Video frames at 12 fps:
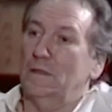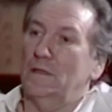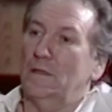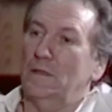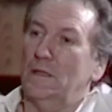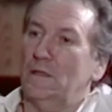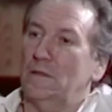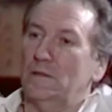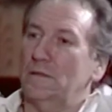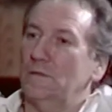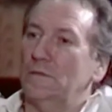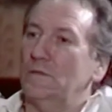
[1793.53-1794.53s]
that
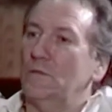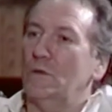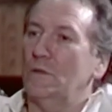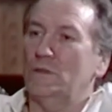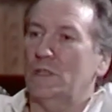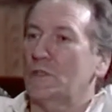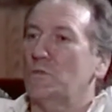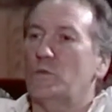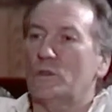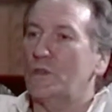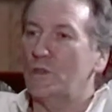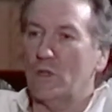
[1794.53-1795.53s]
just
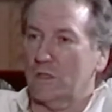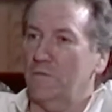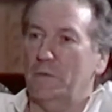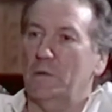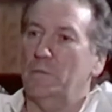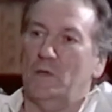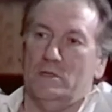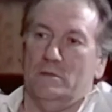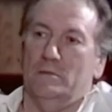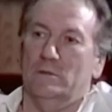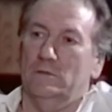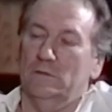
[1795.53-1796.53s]
would not have been
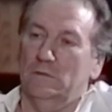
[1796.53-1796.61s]
possible